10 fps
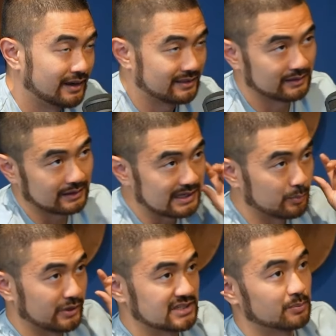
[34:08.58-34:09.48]
I think the key
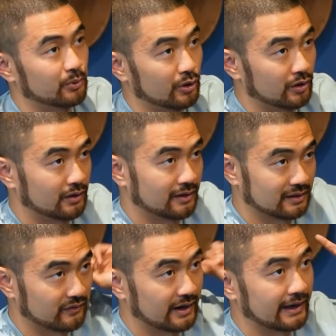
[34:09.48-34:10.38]
principle at
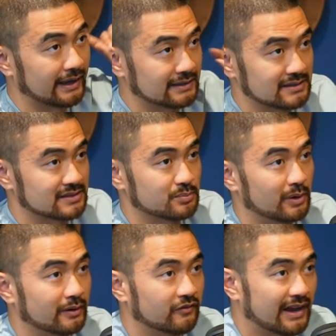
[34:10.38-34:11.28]
the very end is
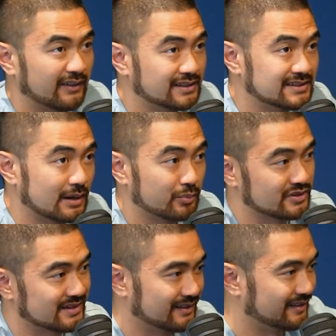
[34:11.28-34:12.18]
probably 5 to
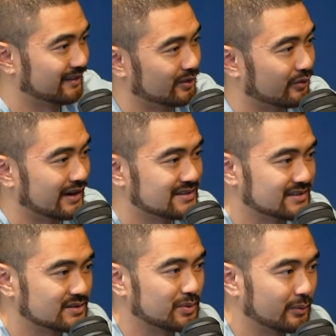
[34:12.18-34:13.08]
10%, and then the rest
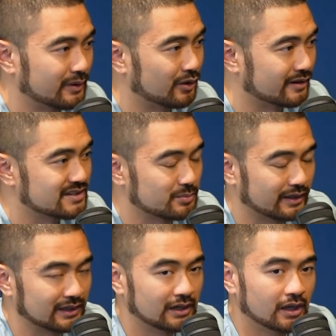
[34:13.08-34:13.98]
is probably the earnest
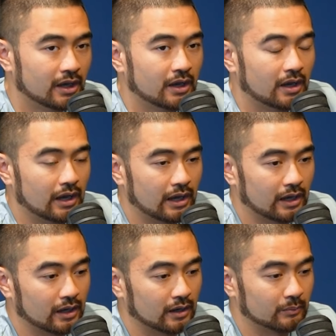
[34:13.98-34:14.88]
money.
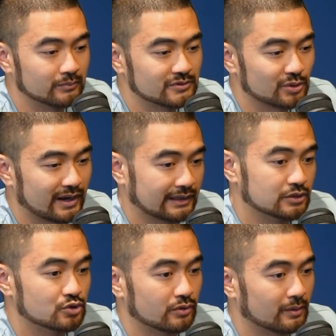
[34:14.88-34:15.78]
So kind
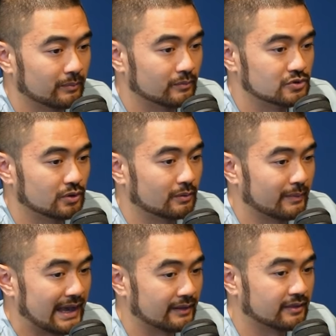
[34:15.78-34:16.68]
of do the
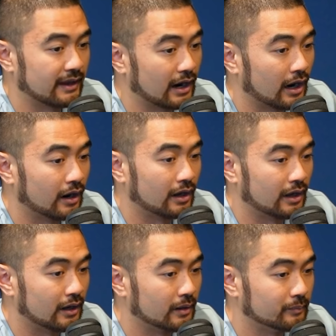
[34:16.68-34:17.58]
math
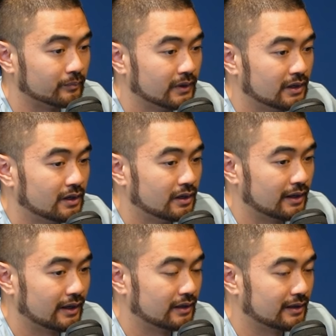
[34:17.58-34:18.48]
there.
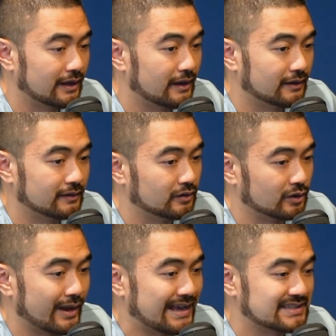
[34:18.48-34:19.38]

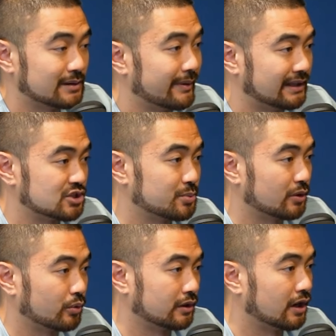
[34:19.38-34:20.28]
Asset
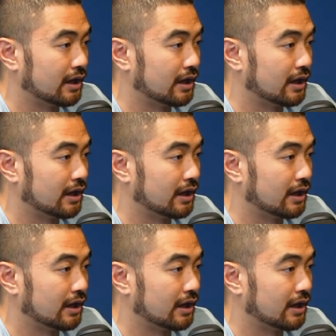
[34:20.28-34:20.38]
management, we're